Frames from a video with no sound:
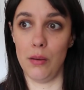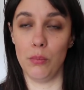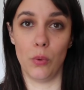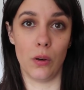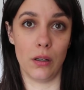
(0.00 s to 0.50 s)

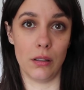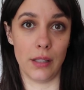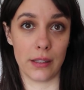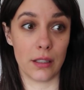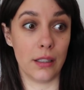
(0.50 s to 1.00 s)

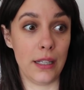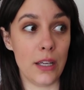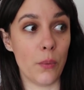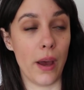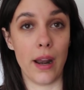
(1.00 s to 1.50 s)
more like the
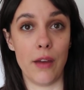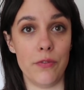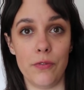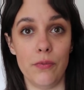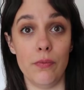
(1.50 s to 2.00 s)
Clinique one,
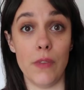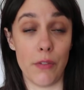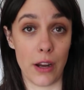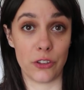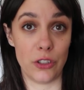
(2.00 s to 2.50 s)
I've
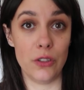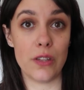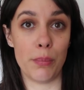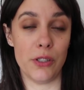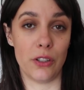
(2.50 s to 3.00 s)
never actually
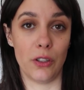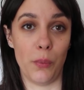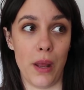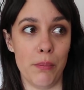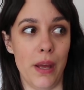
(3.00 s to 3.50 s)
used that
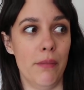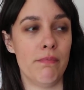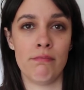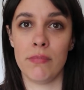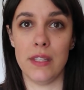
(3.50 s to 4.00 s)
particular one, but
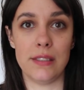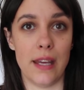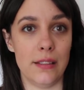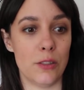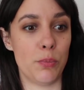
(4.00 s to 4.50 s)
the
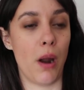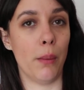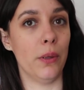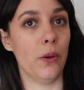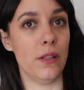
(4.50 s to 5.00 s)
scent is
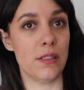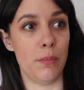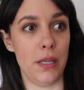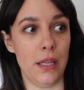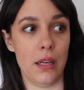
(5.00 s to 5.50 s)
probably going to
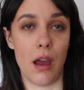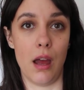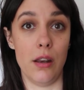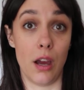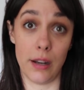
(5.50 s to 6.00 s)
be
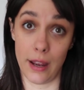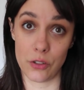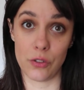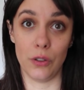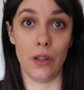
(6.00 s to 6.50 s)
not
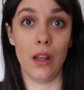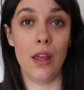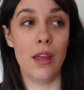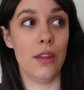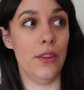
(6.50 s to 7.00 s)
natural.
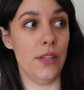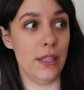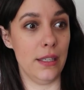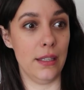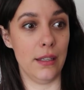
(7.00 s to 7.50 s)

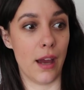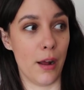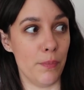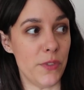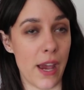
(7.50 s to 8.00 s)
The
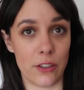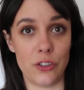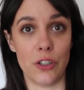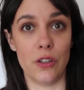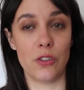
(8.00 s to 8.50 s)

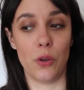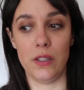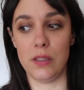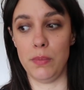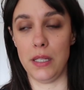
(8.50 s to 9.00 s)
texture is
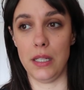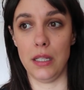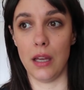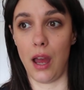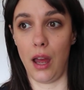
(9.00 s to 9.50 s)
going to
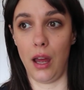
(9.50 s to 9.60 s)
be,